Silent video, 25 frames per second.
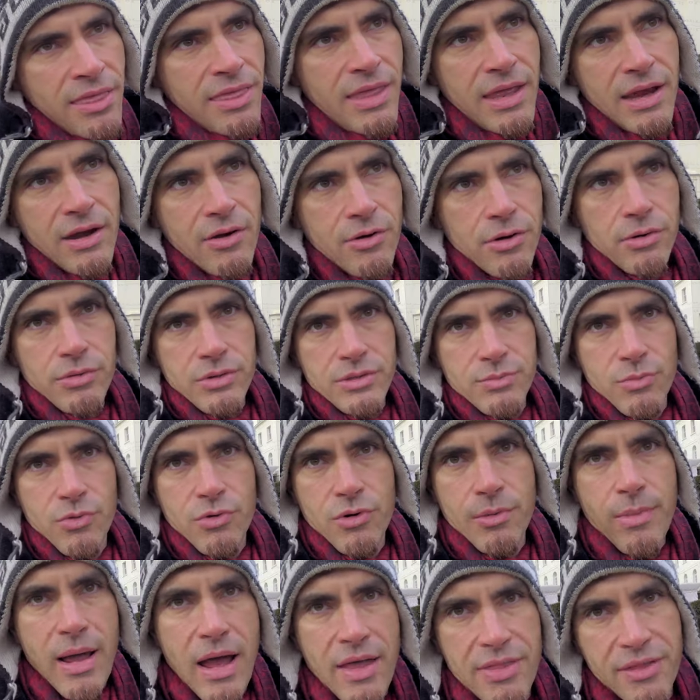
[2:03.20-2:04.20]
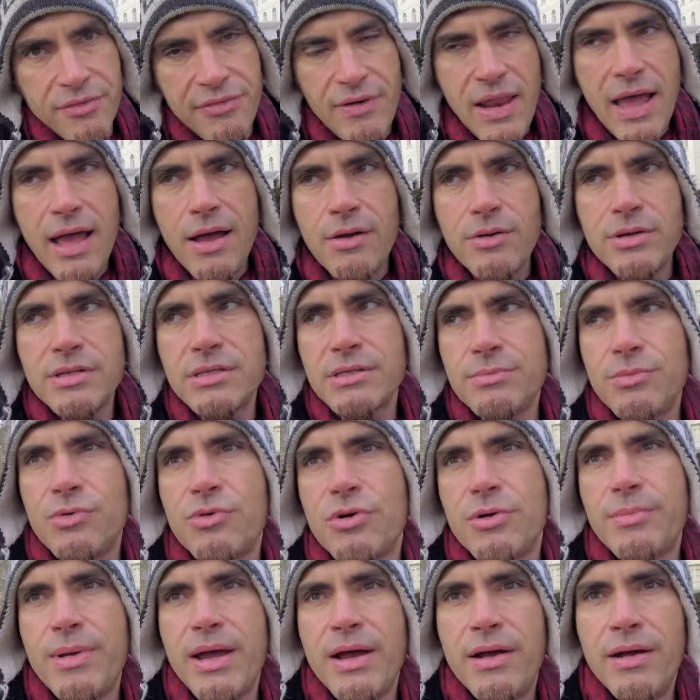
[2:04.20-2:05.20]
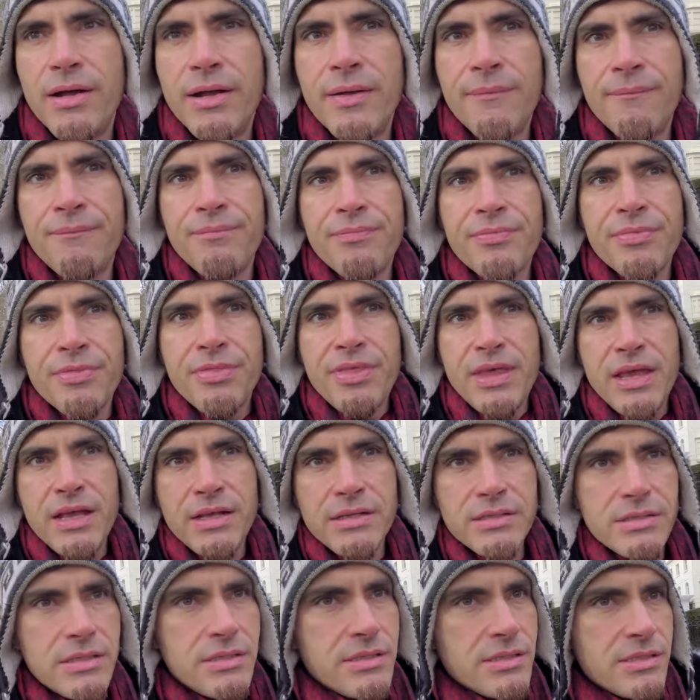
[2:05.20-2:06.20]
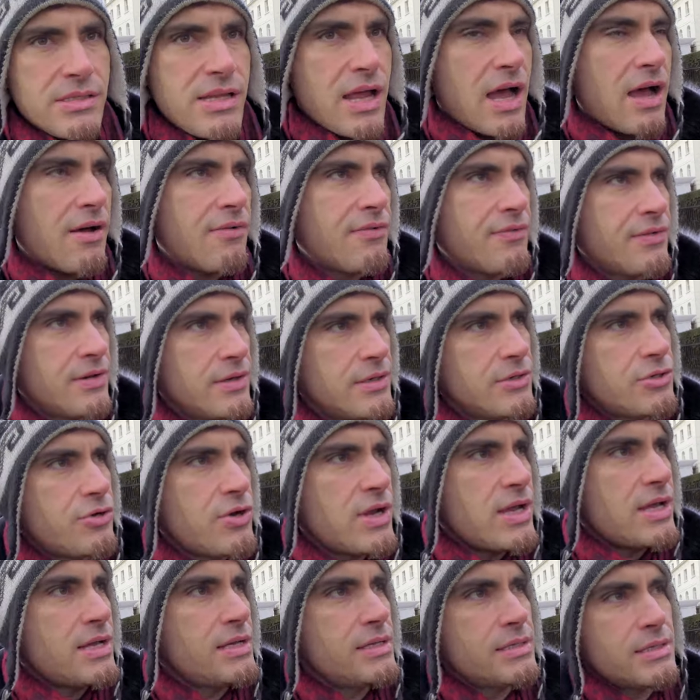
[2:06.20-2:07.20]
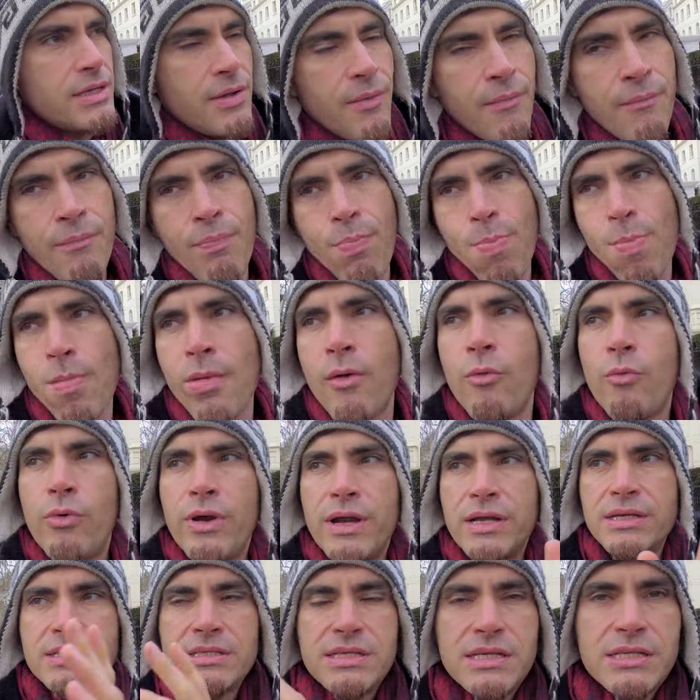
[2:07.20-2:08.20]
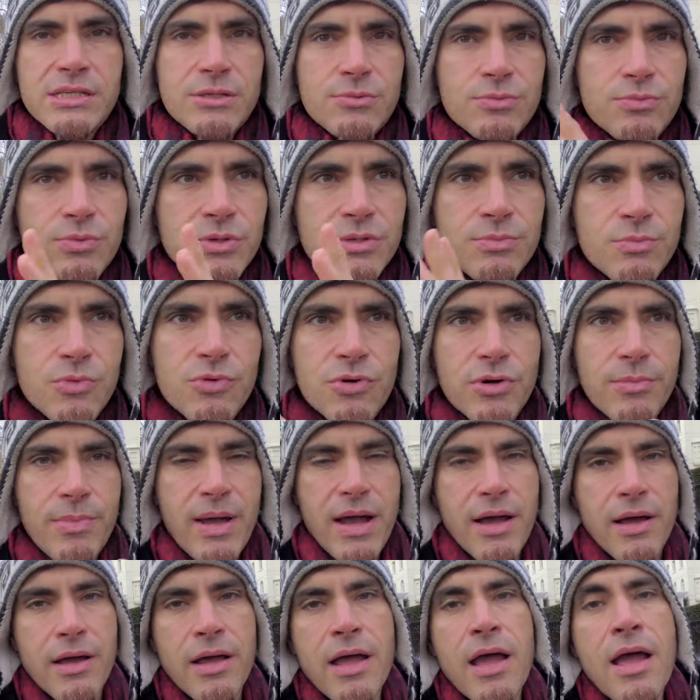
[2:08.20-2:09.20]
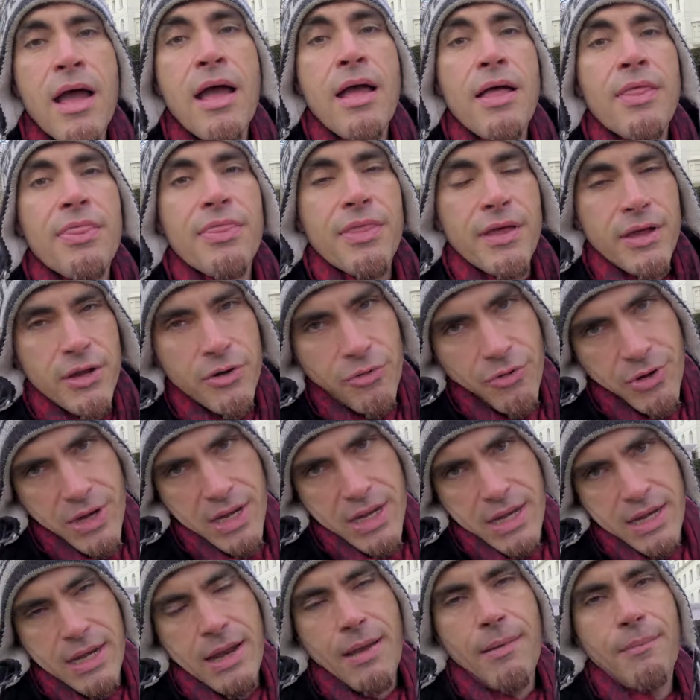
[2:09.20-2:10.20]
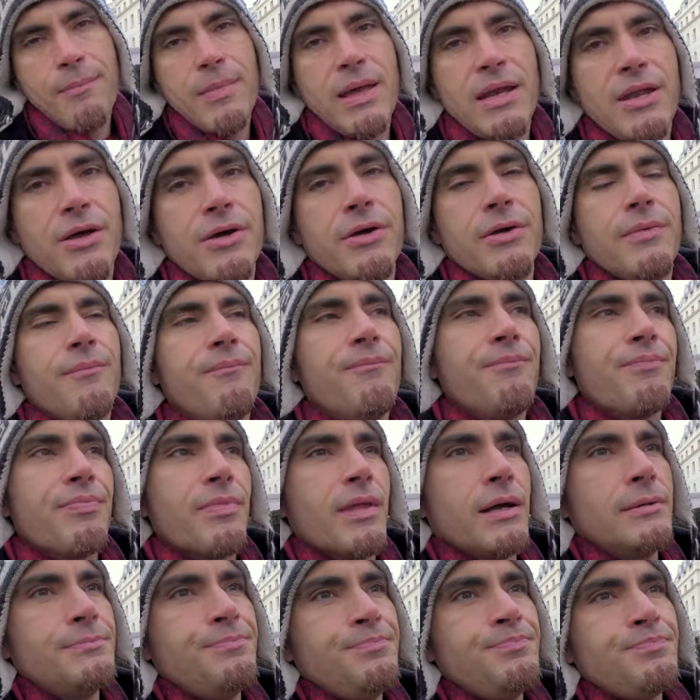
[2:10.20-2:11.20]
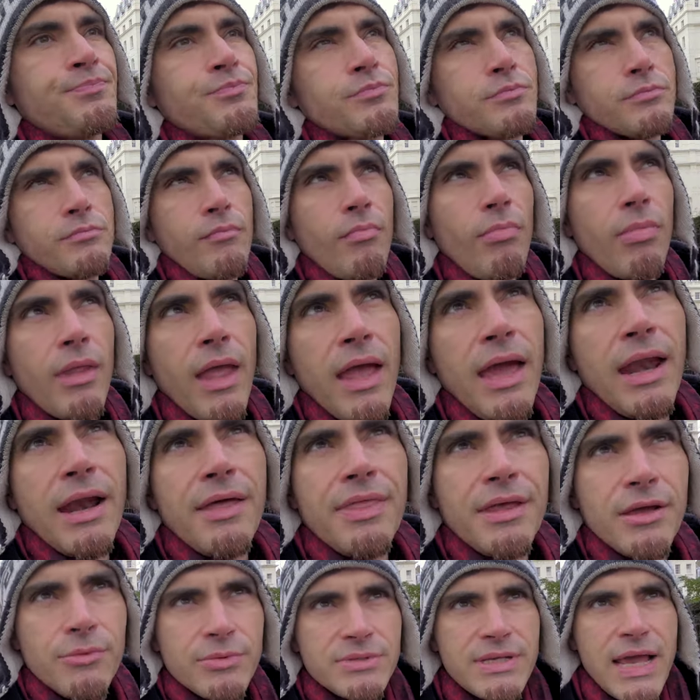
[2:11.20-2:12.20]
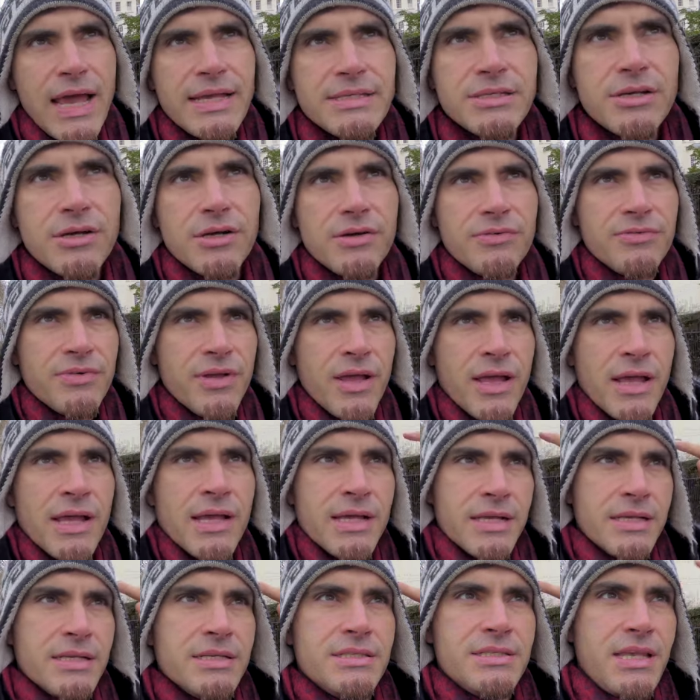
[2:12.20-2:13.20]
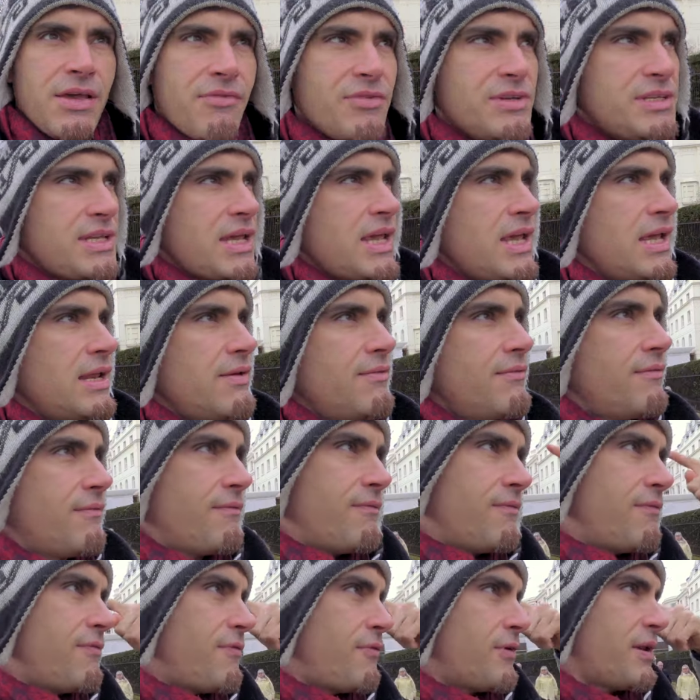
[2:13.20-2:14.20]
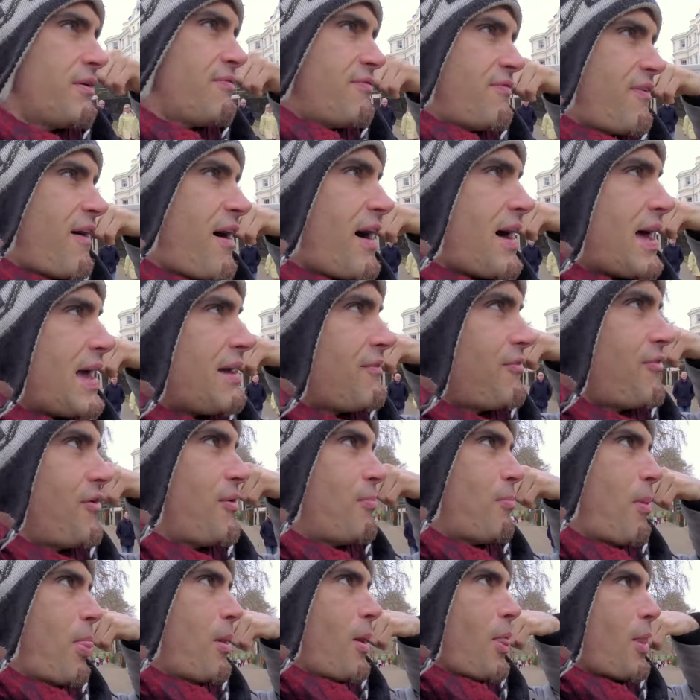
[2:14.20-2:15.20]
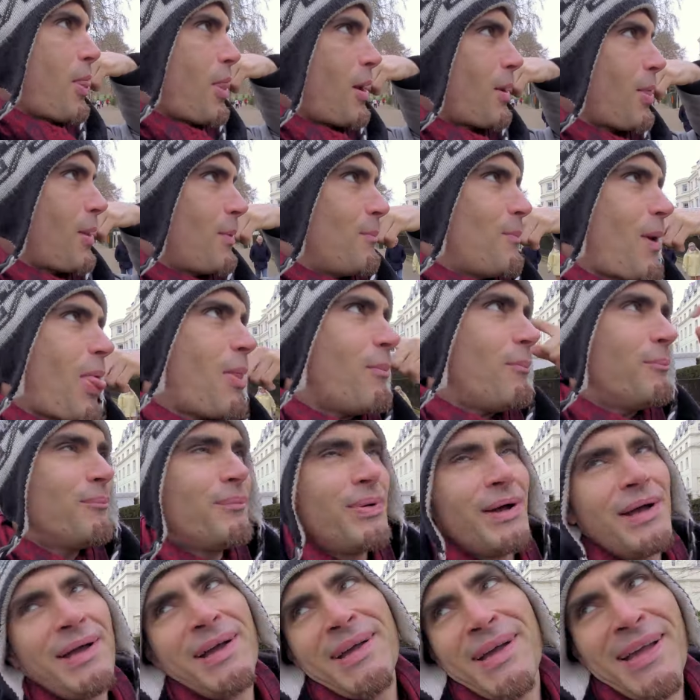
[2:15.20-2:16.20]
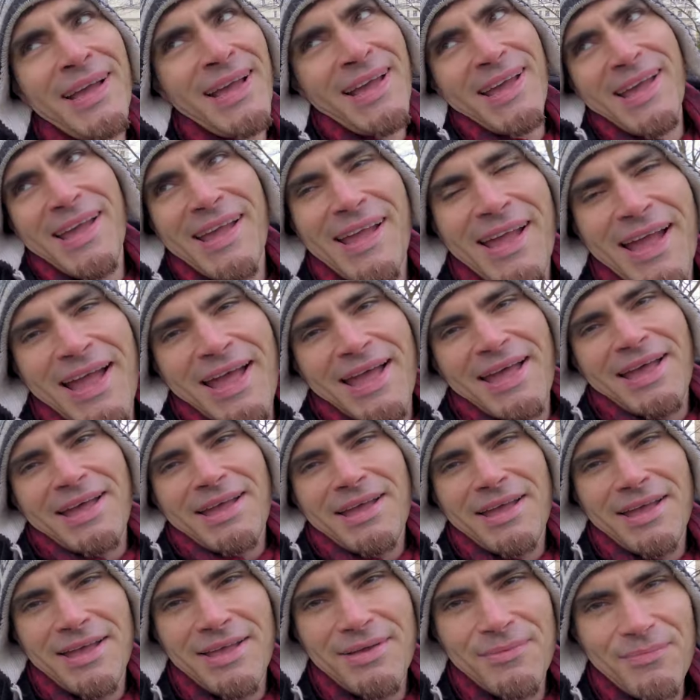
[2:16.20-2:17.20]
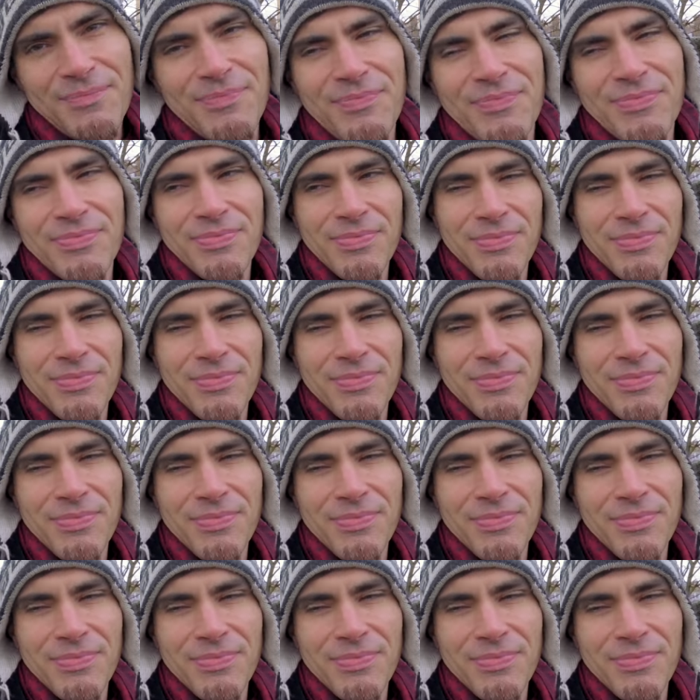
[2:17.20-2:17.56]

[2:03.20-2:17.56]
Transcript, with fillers: there it was more about the flowers and more about things and stuff and trees, and whereas this was more about the green meadow. And I think it was as of seventeen forty-five, blah, blah, blah, blah, um,